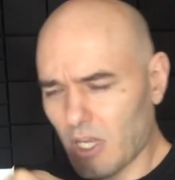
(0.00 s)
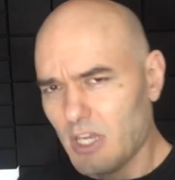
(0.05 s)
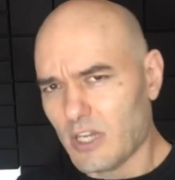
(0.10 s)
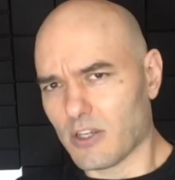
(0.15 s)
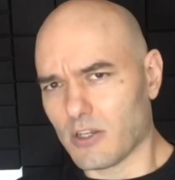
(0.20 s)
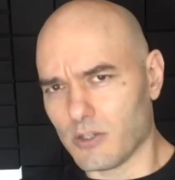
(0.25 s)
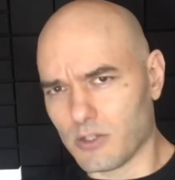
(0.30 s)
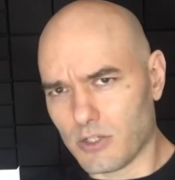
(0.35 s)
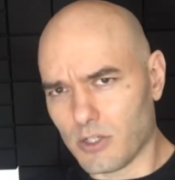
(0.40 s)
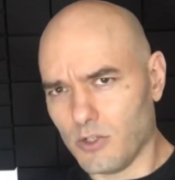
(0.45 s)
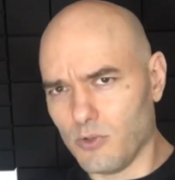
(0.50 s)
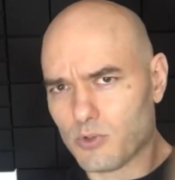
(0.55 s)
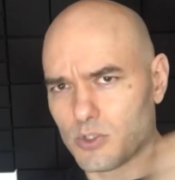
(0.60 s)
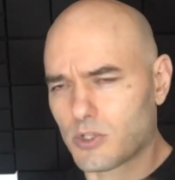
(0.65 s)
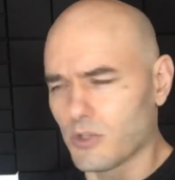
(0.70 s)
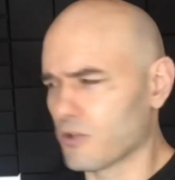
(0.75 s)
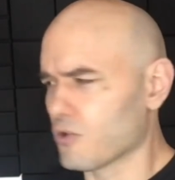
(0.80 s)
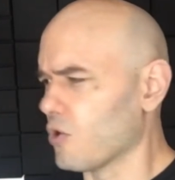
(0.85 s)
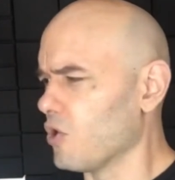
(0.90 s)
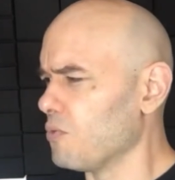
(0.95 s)
continues to
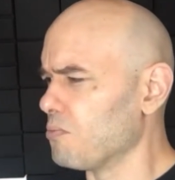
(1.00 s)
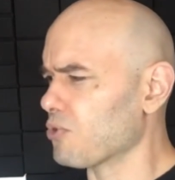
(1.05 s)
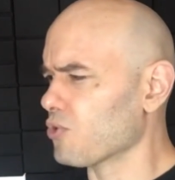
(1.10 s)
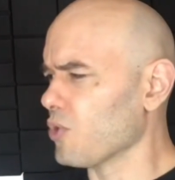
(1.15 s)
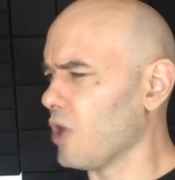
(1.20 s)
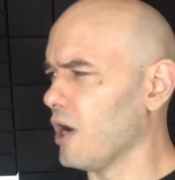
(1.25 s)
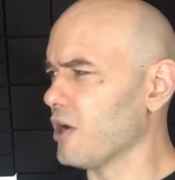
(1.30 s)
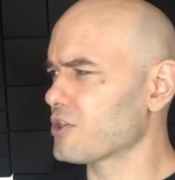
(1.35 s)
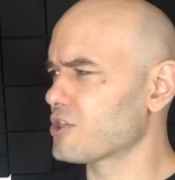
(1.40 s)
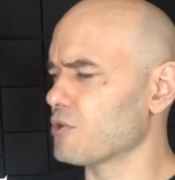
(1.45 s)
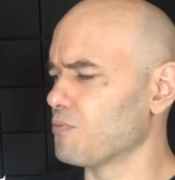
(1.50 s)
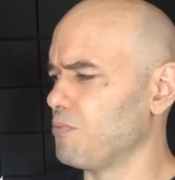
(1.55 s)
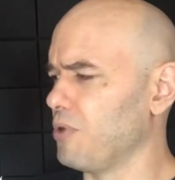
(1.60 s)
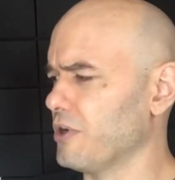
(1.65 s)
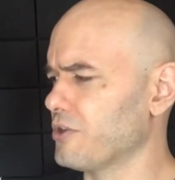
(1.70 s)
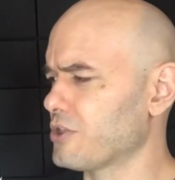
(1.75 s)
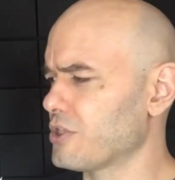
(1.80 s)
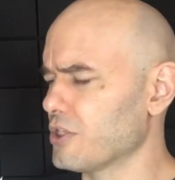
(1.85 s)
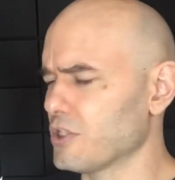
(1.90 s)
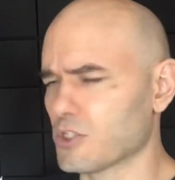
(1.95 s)
throw a barrage of
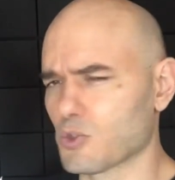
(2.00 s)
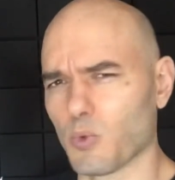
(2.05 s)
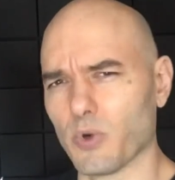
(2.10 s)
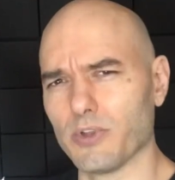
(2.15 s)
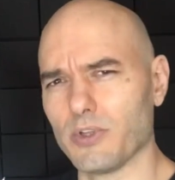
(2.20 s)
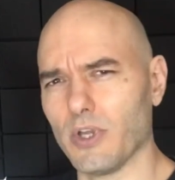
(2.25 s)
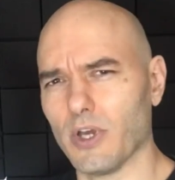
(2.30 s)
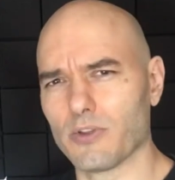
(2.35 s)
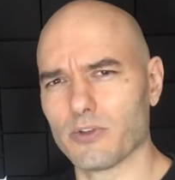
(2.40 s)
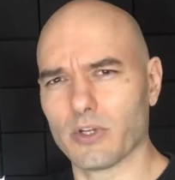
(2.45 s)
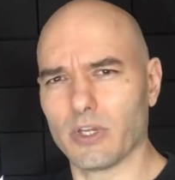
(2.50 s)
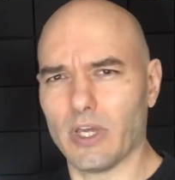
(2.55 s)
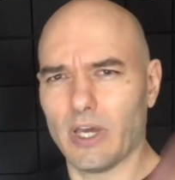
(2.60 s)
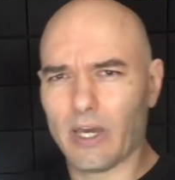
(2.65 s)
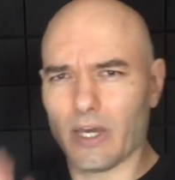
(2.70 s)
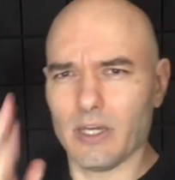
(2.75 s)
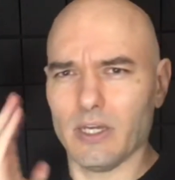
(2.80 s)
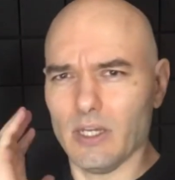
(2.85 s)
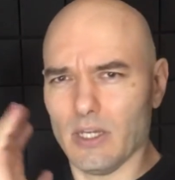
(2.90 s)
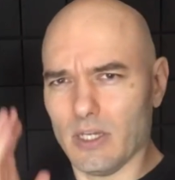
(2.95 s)
punches where the other
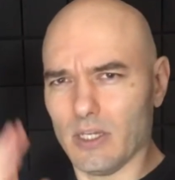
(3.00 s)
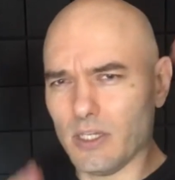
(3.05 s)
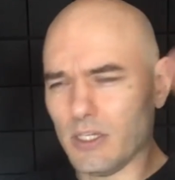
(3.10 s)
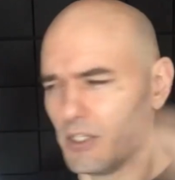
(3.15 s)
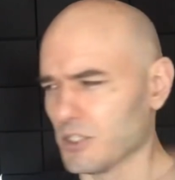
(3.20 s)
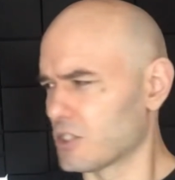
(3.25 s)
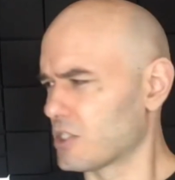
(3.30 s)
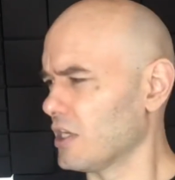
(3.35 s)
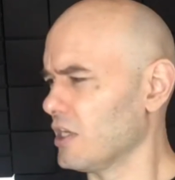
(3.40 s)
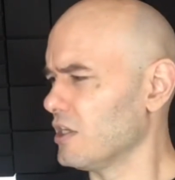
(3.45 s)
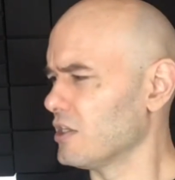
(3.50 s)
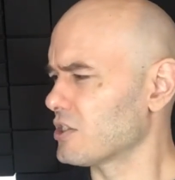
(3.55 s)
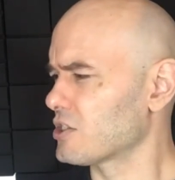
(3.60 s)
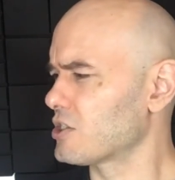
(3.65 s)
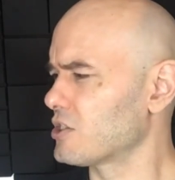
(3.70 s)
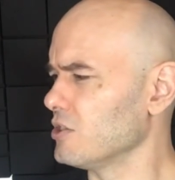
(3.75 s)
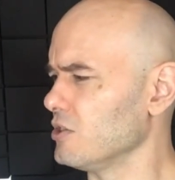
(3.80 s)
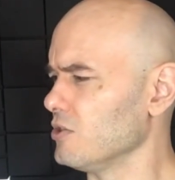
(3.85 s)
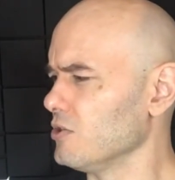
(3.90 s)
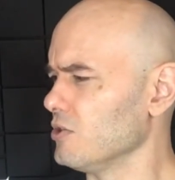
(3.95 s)
guy is
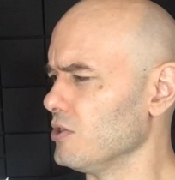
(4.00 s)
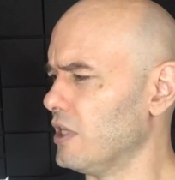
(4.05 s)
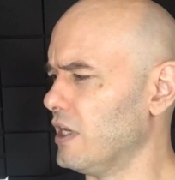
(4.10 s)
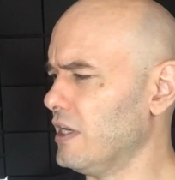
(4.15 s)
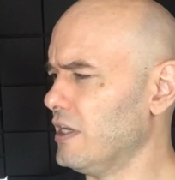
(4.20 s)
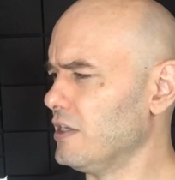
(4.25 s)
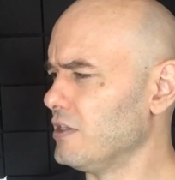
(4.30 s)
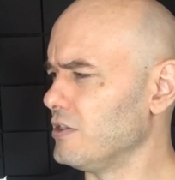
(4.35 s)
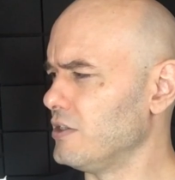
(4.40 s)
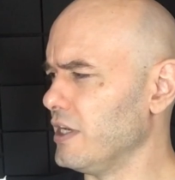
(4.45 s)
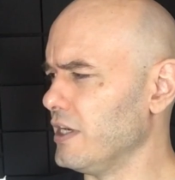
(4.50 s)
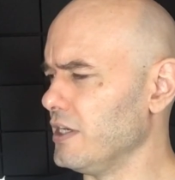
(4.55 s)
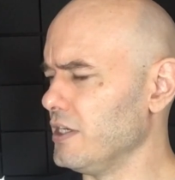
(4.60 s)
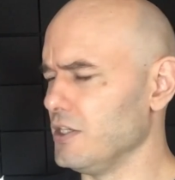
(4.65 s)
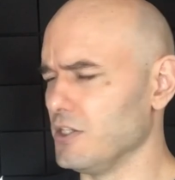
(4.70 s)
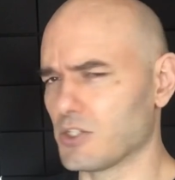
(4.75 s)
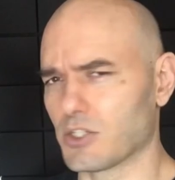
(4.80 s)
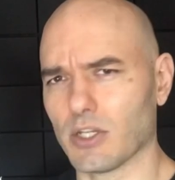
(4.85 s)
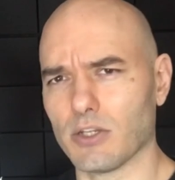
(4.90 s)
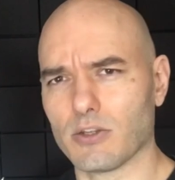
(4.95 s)
still
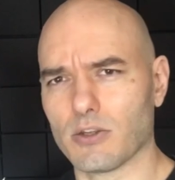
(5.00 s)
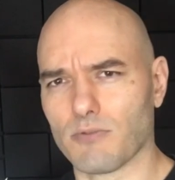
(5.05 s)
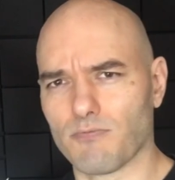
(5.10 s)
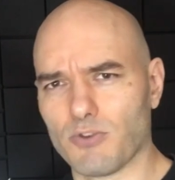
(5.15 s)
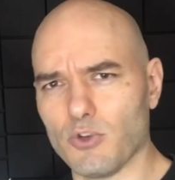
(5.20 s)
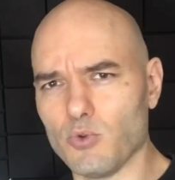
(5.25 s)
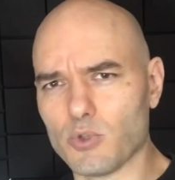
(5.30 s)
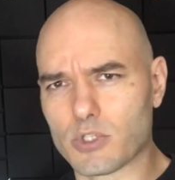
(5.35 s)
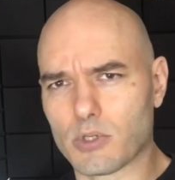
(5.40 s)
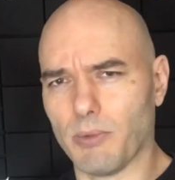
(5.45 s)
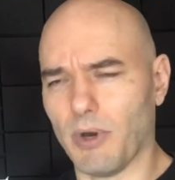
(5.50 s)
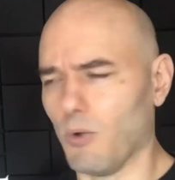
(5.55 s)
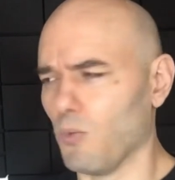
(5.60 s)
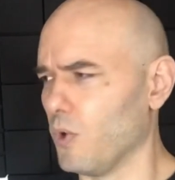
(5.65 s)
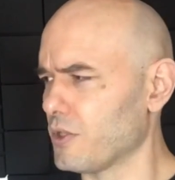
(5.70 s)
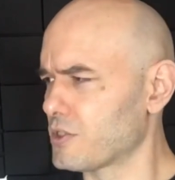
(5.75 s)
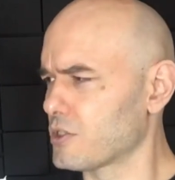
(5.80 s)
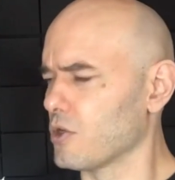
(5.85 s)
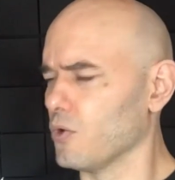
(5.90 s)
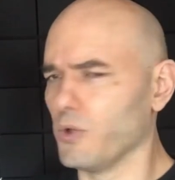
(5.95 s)
dazed and confused about
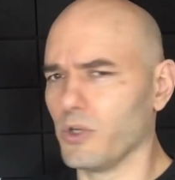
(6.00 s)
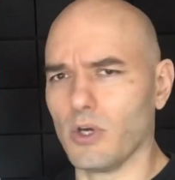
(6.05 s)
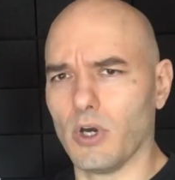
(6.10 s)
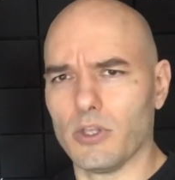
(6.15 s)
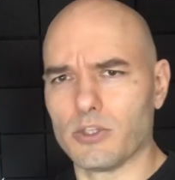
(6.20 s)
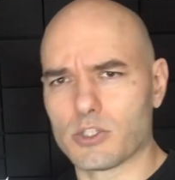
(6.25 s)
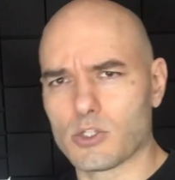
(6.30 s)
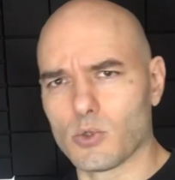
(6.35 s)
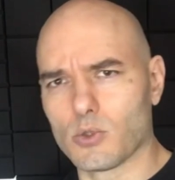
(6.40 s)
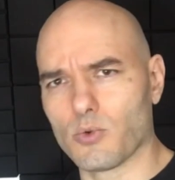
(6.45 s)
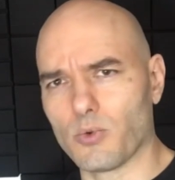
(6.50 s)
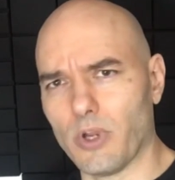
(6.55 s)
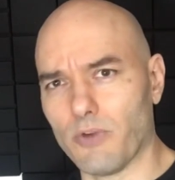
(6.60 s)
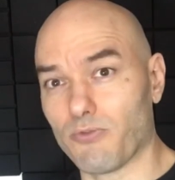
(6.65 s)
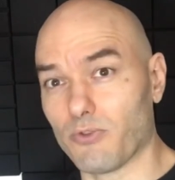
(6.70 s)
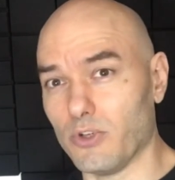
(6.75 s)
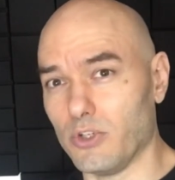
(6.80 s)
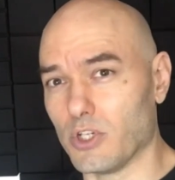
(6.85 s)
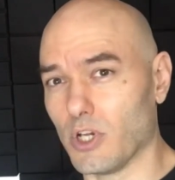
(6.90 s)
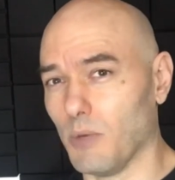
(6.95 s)
what's going on, so the
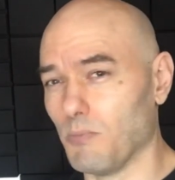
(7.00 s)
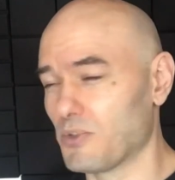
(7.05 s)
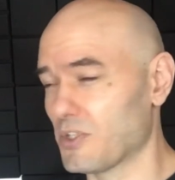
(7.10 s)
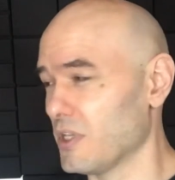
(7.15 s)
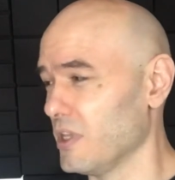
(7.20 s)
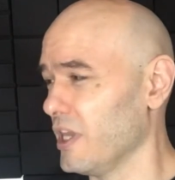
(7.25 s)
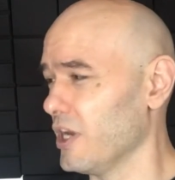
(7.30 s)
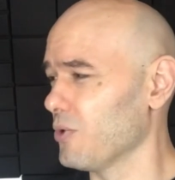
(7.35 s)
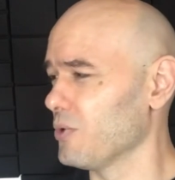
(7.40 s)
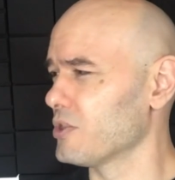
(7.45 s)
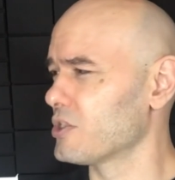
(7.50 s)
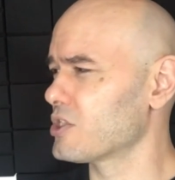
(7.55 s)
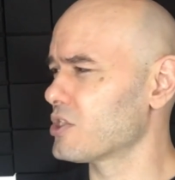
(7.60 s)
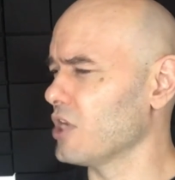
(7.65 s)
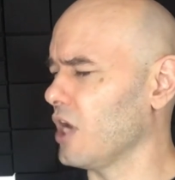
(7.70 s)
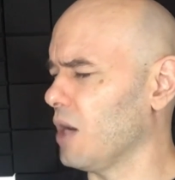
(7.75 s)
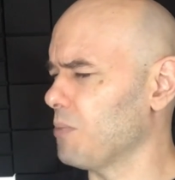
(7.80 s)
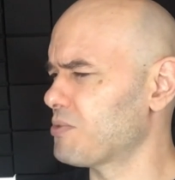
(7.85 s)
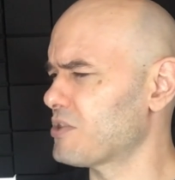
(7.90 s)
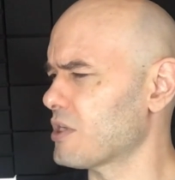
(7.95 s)
referee jumps in there and
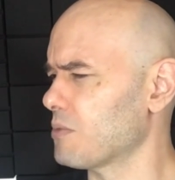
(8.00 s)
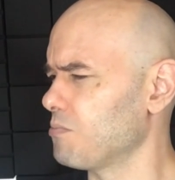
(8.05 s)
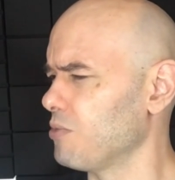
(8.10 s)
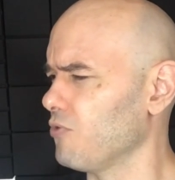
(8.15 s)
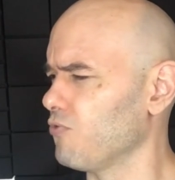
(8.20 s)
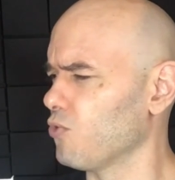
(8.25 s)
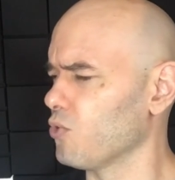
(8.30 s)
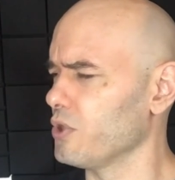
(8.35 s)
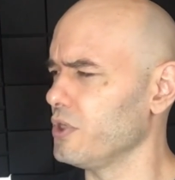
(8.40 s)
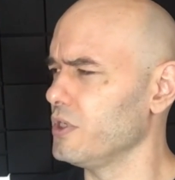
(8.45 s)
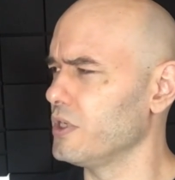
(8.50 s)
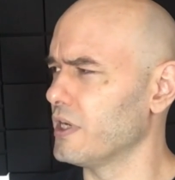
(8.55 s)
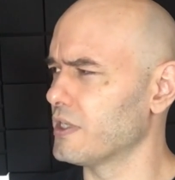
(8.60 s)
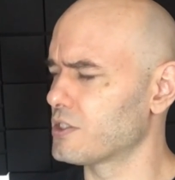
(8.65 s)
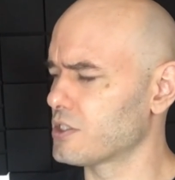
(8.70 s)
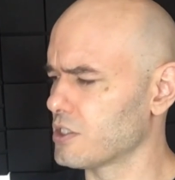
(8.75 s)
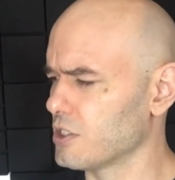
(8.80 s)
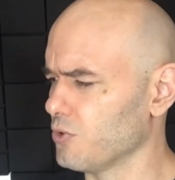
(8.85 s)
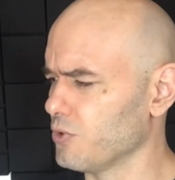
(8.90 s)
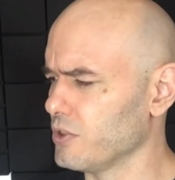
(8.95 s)
stops it before he gets
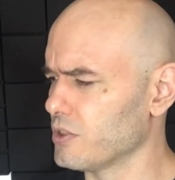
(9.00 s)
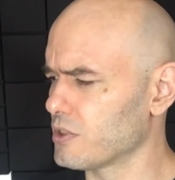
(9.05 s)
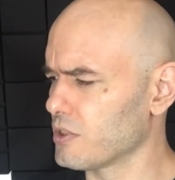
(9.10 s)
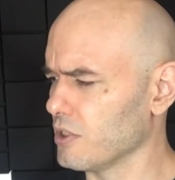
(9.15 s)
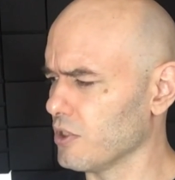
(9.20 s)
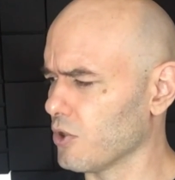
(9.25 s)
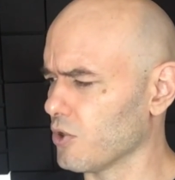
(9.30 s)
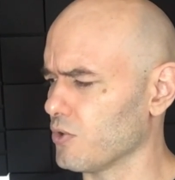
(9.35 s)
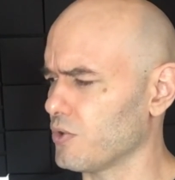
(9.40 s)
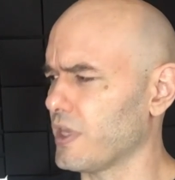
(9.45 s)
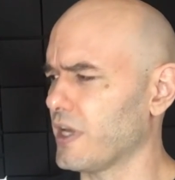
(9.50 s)
seriously hurt.